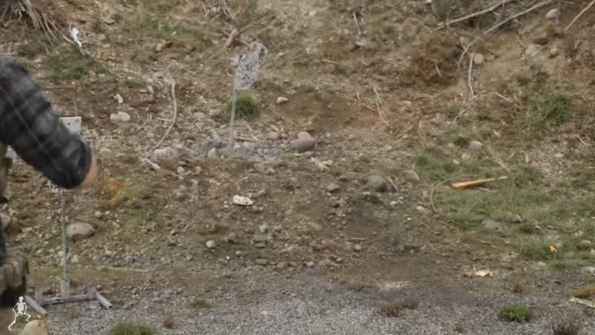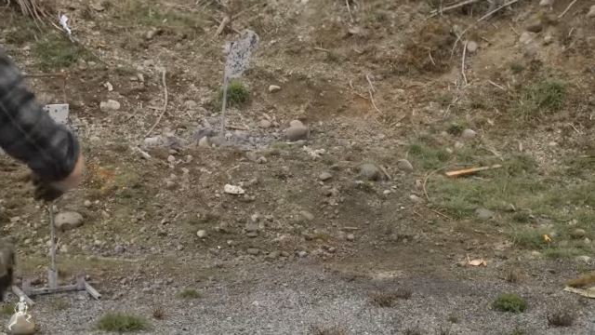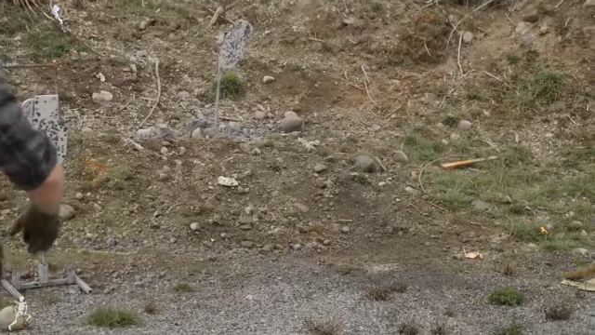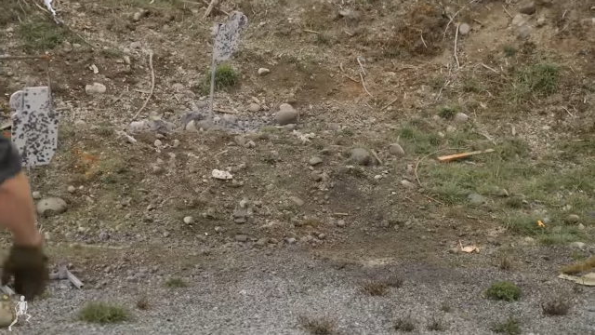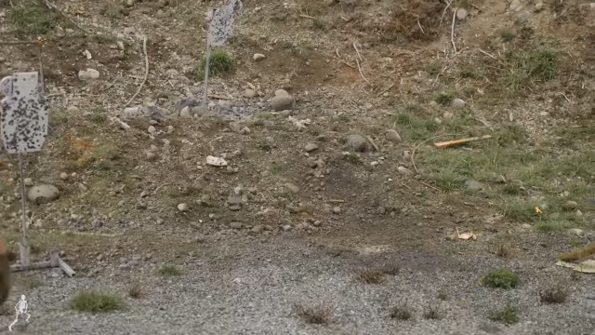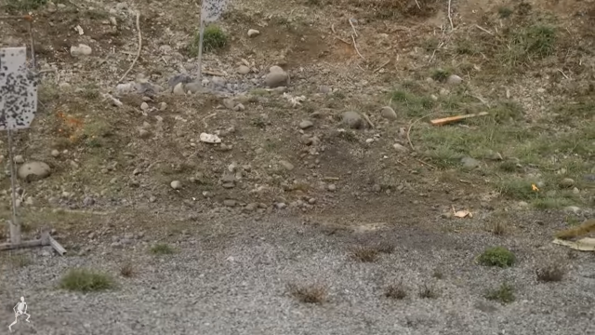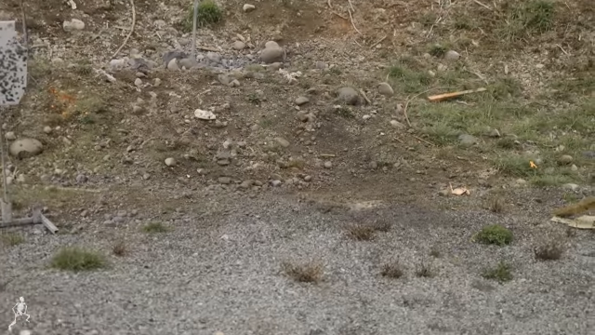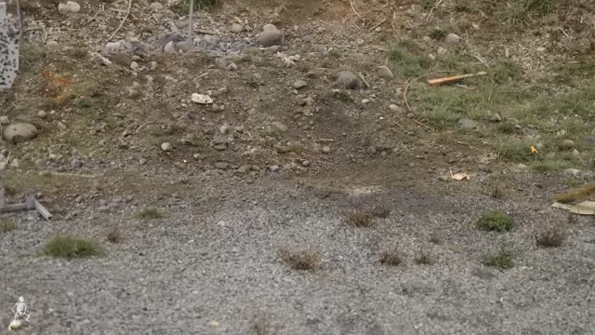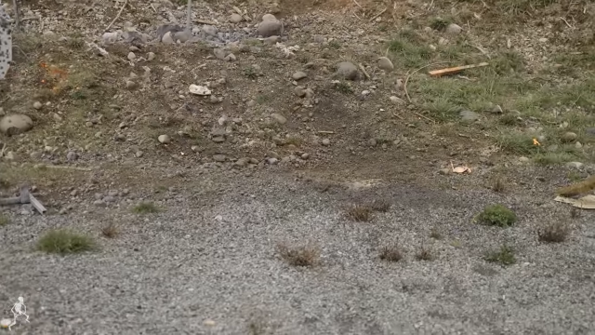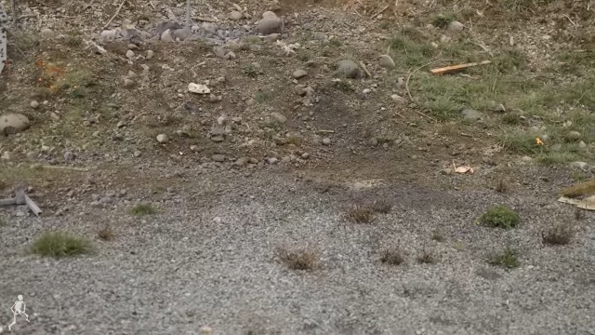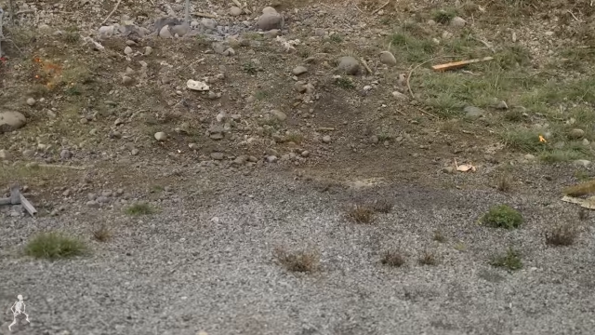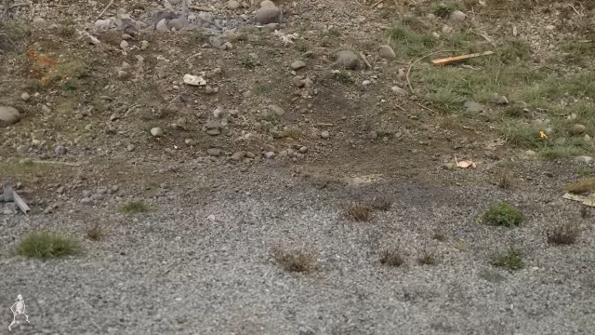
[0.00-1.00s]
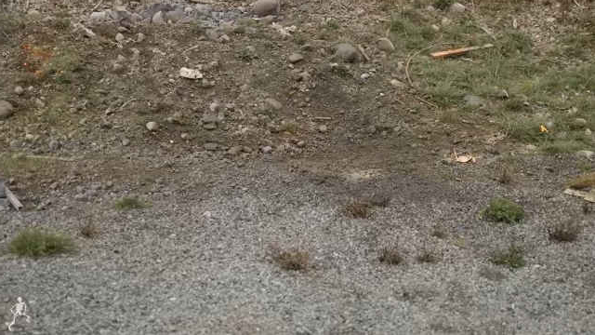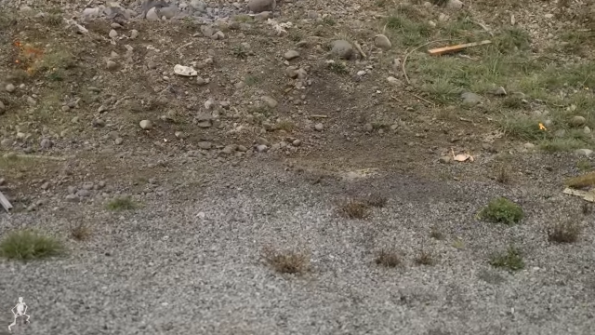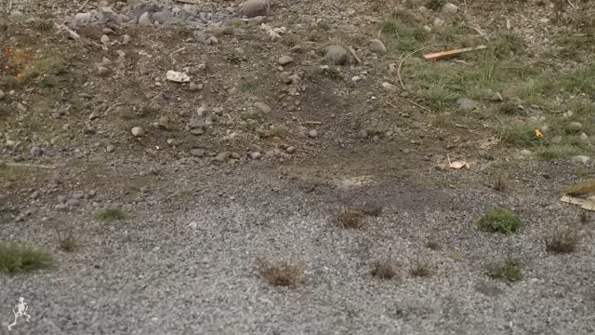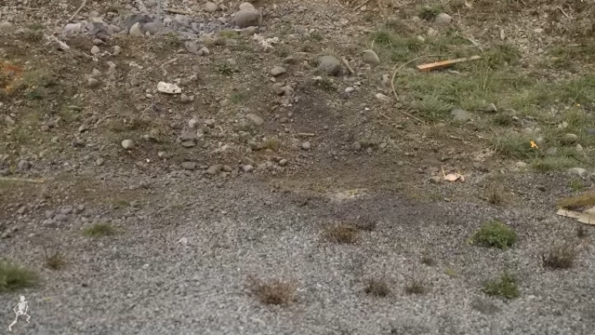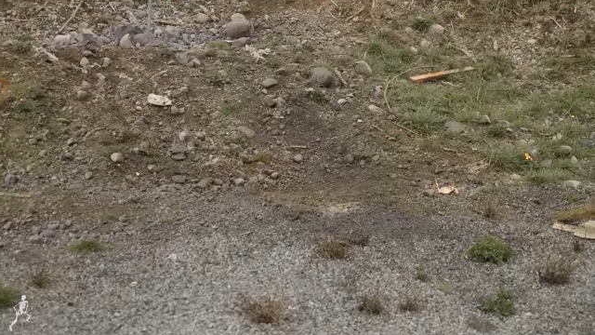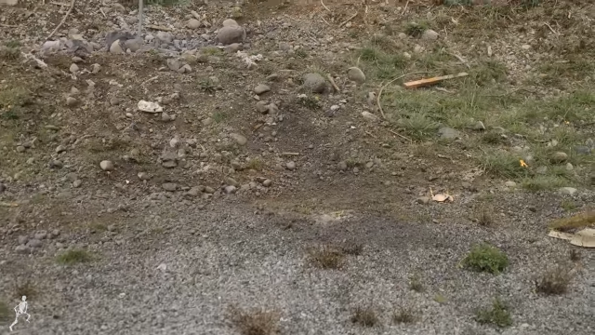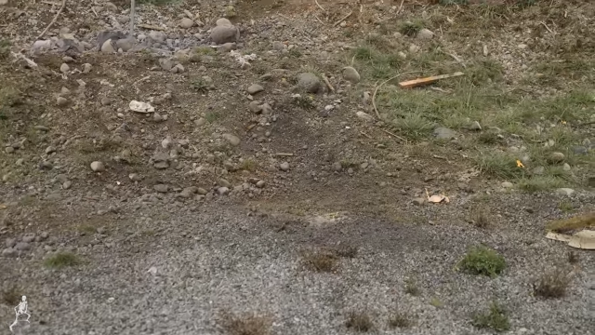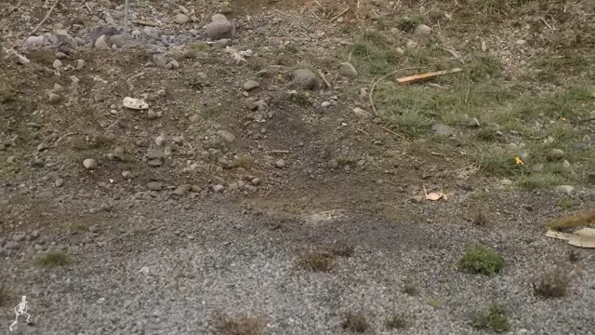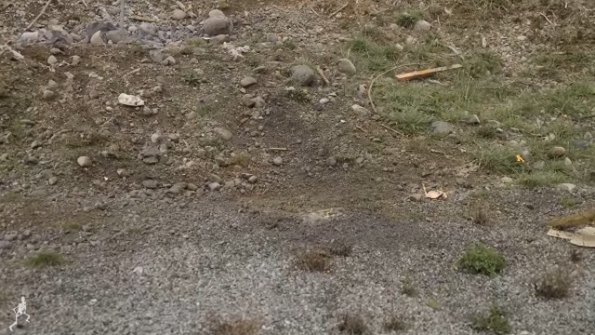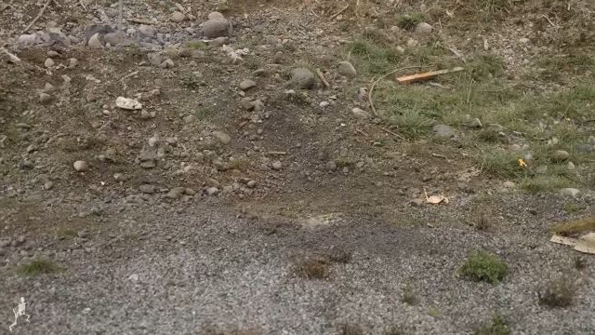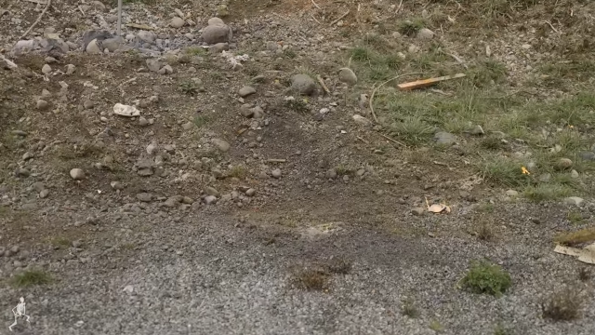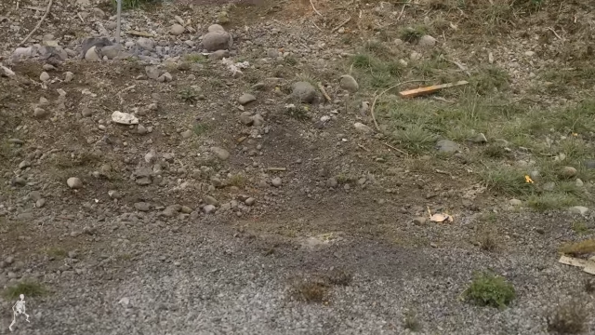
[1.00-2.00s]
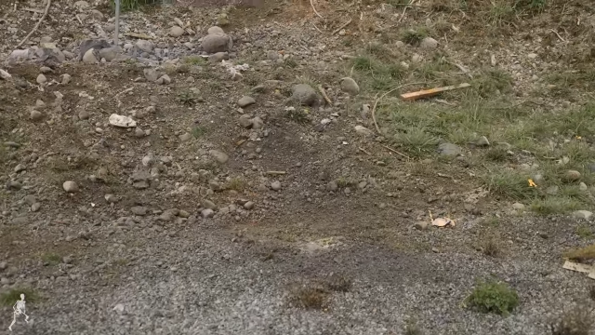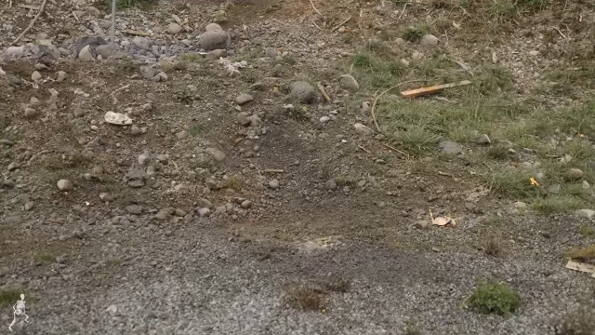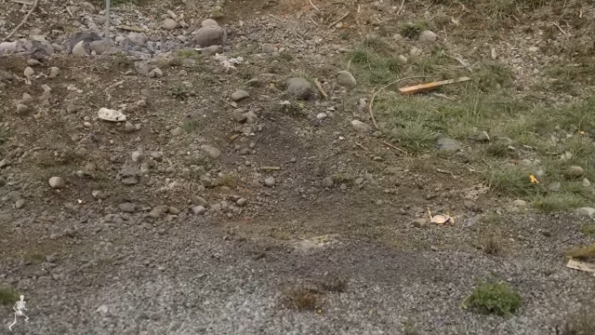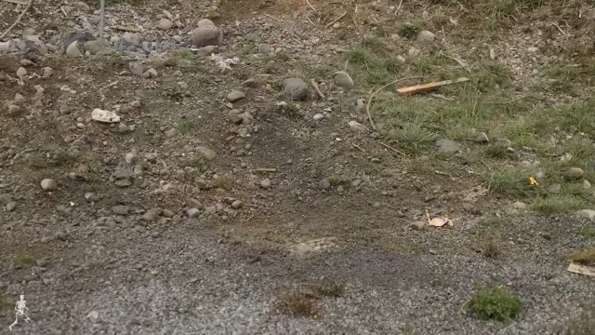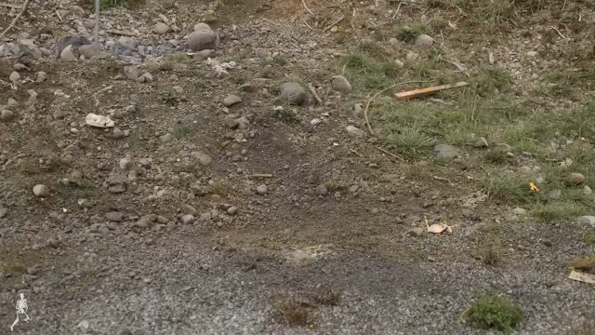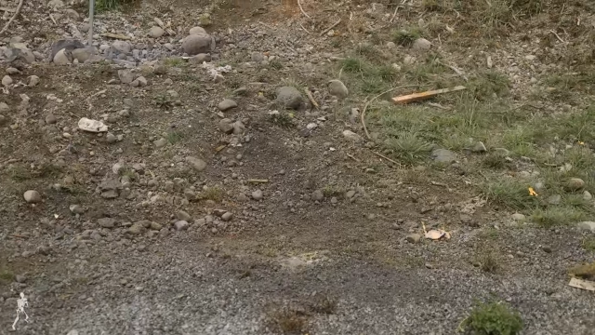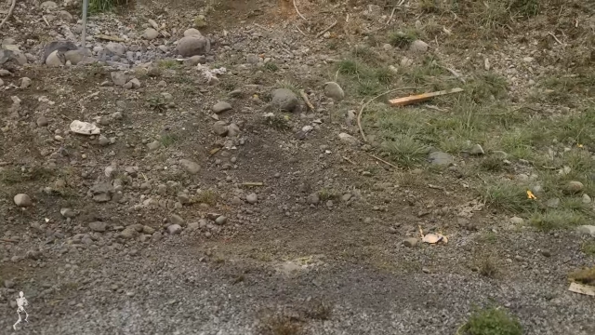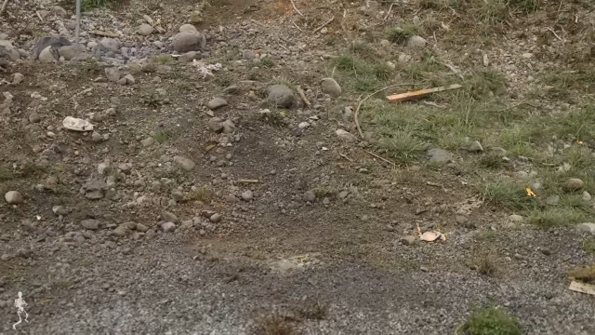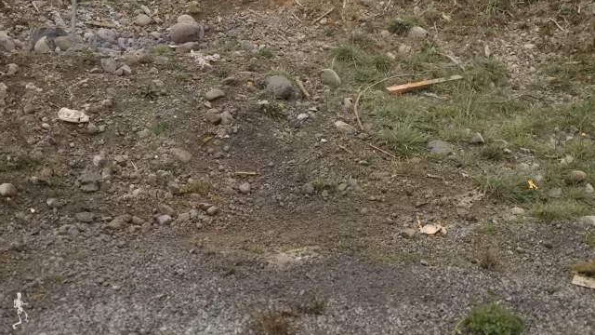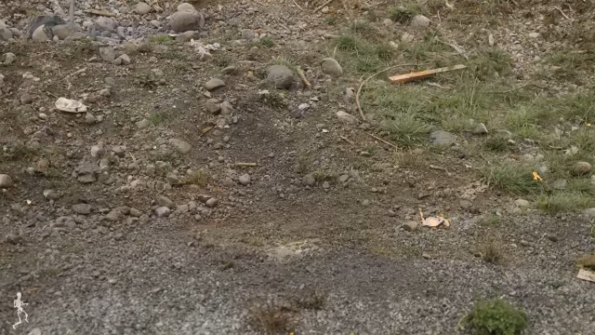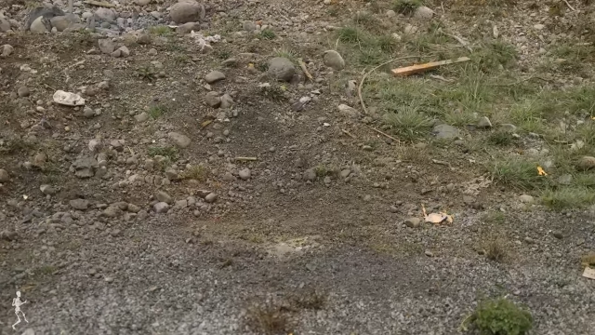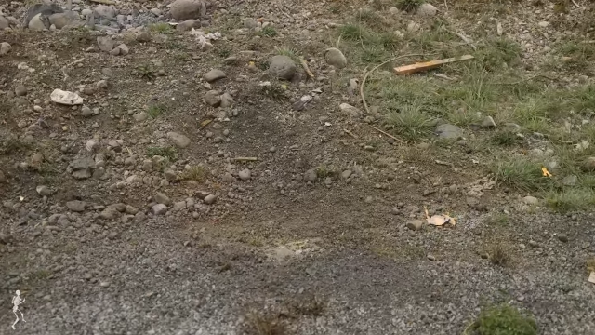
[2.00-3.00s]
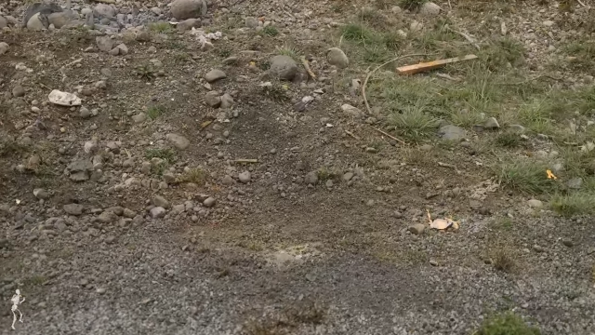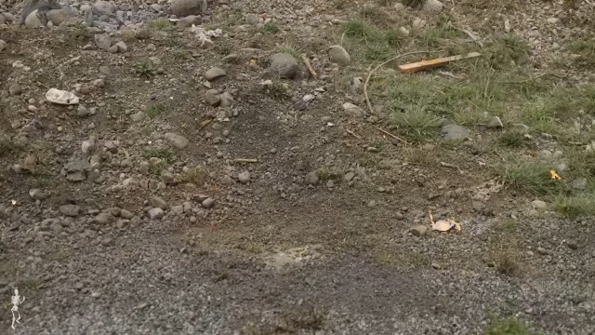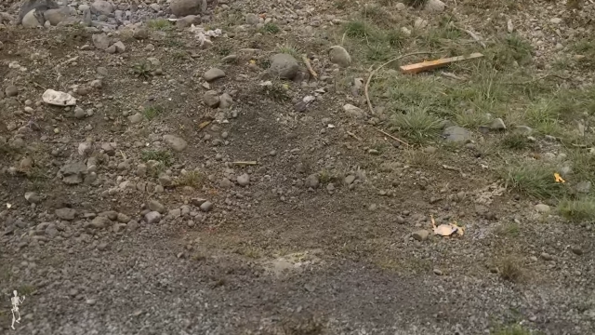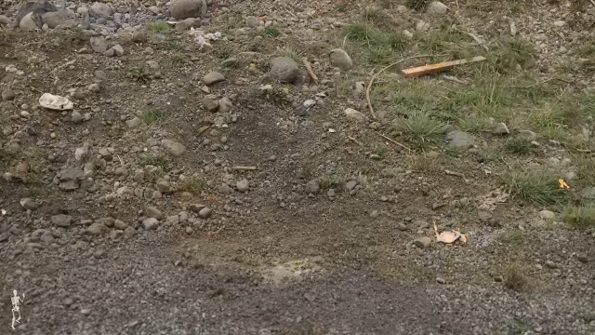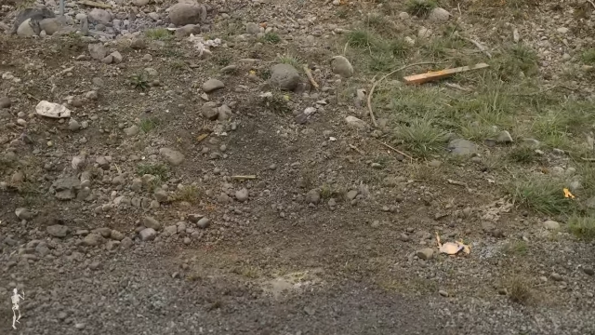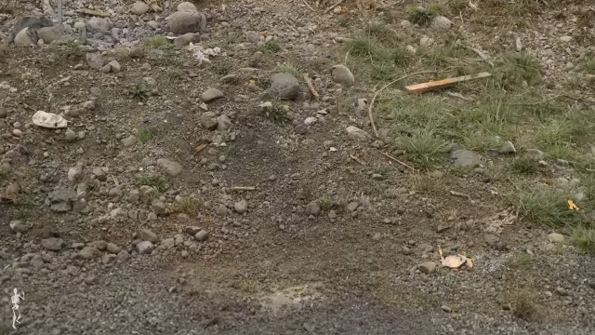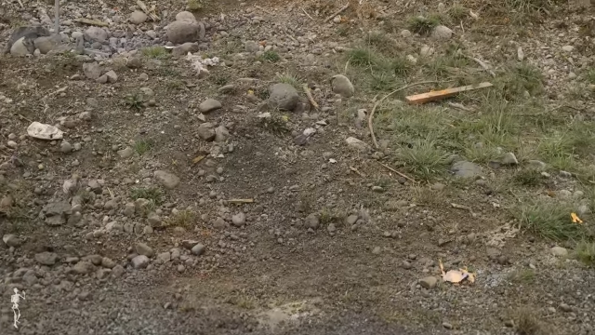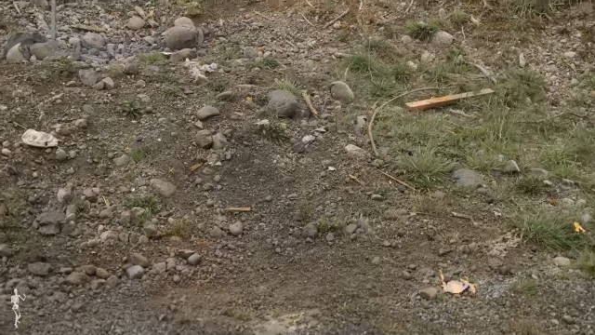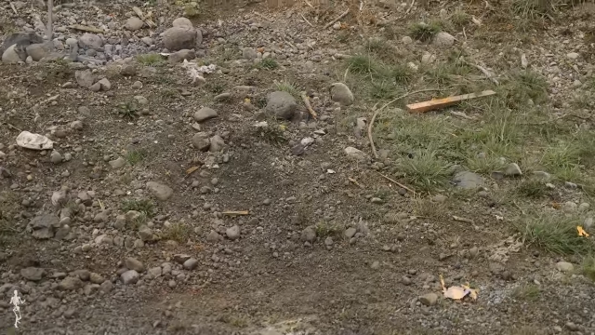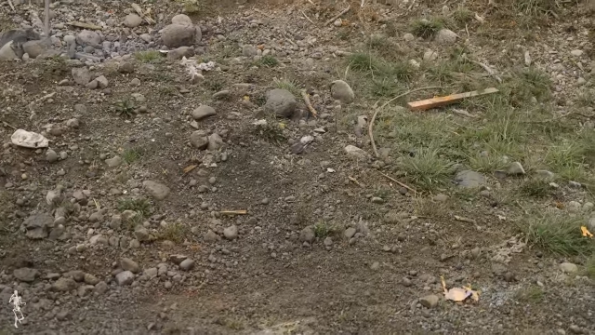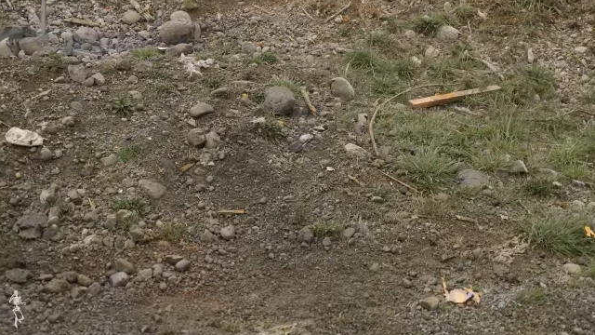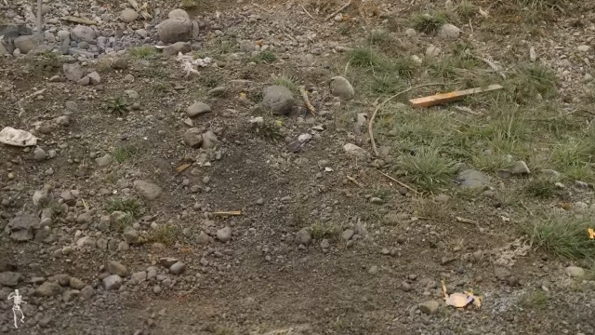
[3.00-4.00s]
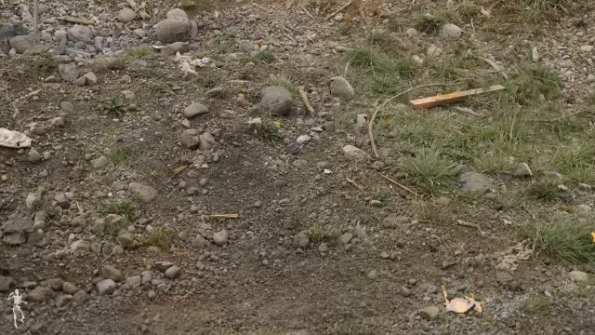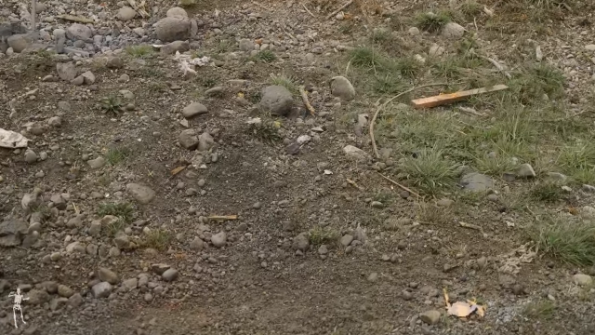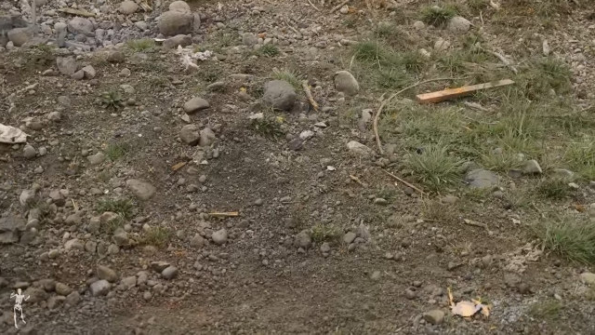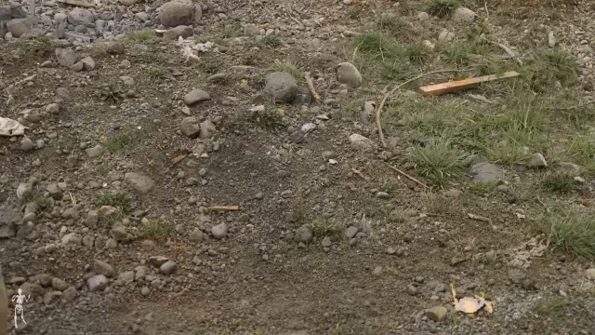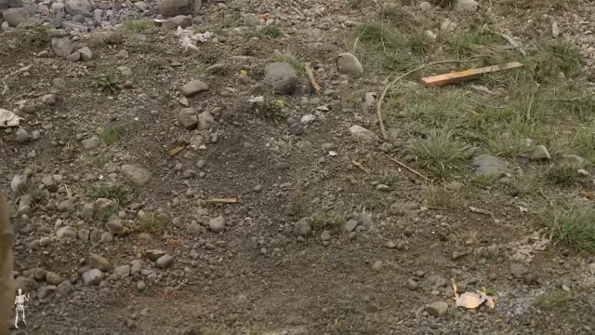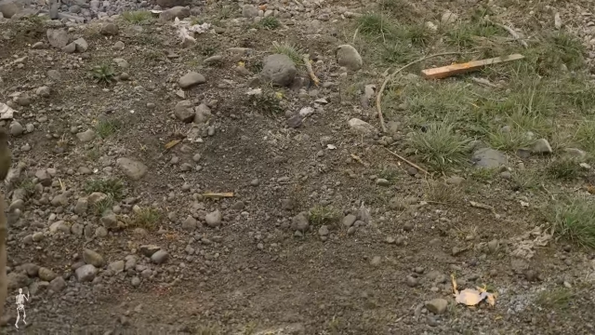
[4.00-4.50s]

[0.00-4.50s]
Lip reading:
Nobody's mouth can be seen.